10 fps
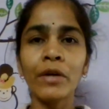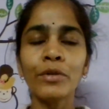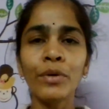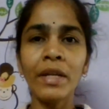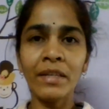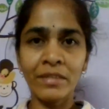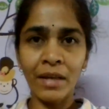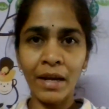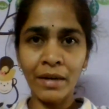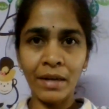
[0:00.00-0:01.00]
good is
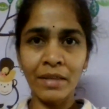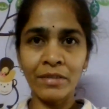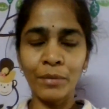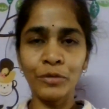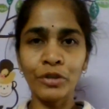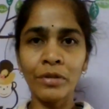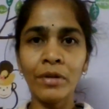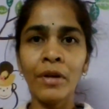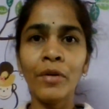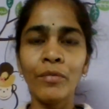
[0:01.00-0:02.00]
our assumption,